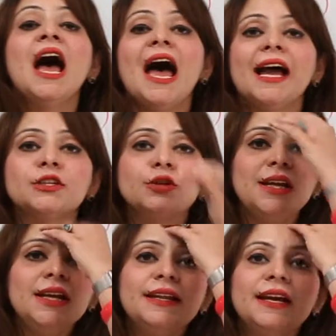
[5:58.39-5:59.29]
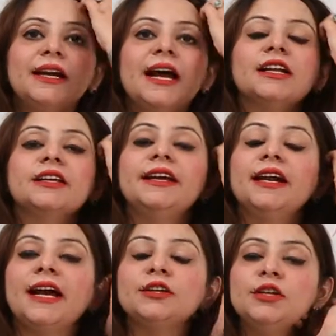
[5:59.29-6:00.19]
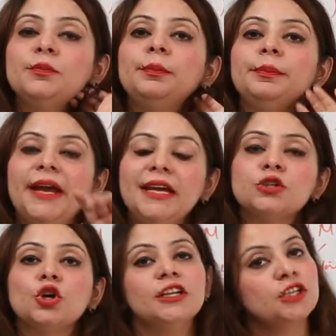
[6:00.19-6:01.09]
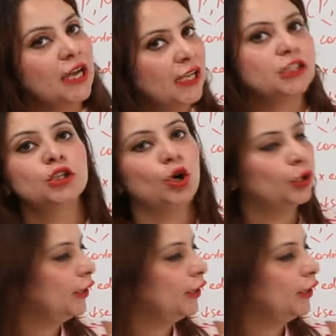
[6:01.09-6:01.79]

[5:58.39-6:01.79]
Actually they are, they are actually based on the Charles law